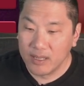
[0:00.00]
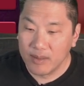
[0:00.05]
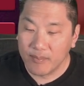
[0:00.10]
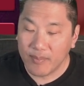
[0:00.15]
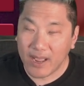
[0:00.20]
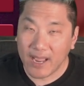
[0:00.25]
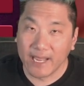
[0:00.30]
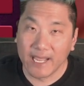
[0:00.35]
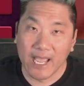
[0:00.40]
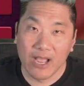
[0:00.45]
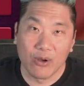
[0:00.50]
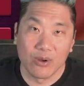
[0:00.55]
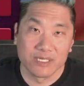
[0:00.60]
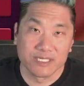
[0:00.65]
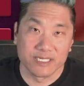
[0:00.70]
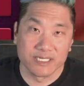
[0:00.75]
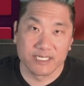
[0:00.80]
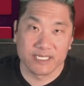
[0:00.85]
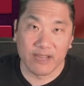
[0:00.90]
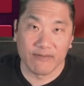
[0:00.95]
Pai-Gow is
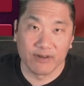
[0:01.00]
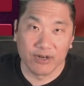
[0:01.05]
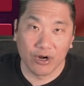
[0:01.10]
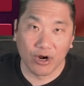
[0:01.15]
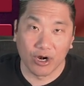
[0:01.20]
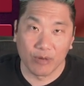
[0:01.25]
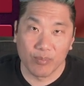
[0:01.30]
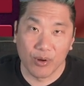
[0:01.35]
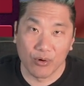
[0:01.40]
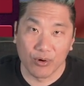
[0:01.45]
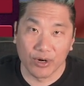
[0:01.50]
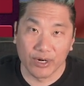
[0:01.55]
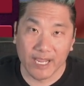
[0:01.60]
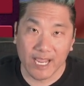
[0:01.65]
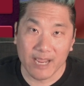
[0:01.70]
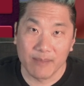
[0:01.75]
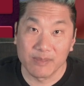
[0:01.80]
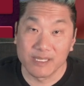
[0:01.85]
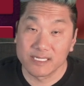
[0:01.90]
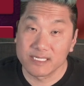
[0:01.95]
a 7-card poker
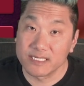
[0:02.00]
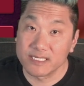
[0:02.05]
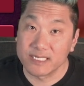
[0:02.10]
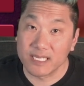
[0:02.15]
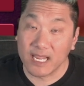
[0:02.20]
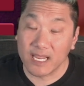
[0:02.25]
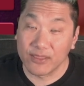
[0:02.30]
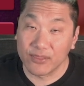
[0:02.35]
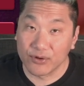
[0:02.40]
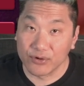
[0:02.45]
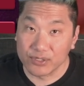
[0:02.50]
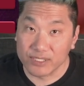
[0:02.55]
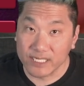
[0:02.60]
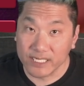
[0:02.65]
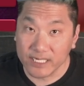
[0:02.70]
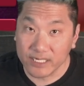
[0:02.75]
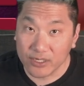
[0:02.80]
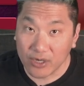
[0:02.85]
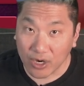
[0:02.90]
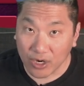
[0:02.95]
game. This is a
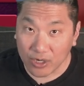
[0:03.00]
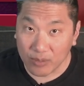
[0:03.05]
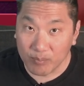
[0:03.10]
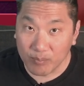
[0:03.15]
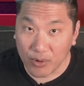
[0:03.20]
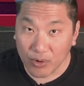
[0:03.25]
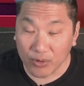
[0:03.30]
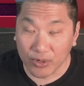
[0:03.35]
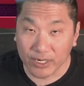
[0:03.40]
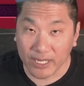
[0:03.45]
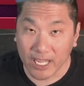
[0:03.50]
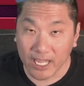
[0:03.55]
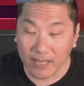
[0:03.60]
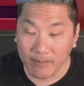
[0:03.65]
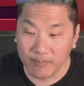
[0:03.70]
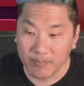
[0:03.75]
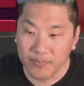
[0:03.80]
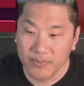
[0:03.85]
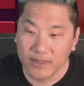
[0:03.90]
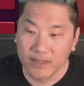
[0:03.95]
13-card poker
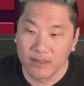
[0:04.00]
game.